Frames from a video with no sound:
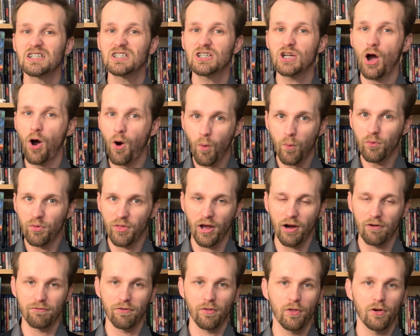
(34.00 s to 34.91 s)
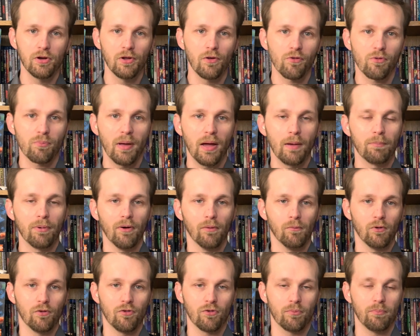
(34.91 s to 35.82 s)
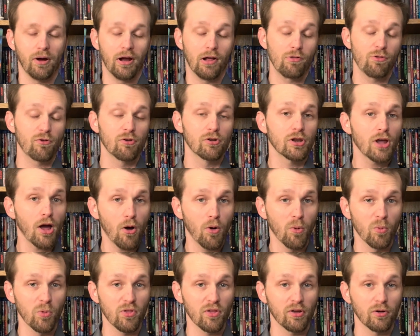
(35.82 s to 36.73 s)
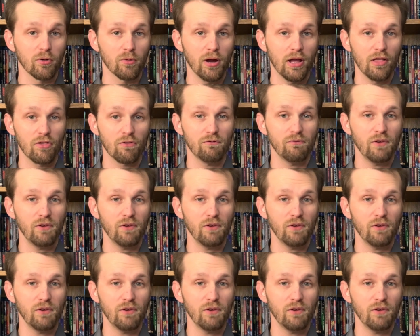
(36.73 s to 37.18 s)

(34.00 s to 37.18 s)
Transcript: go there for their newspaper, which pranks your nose and creates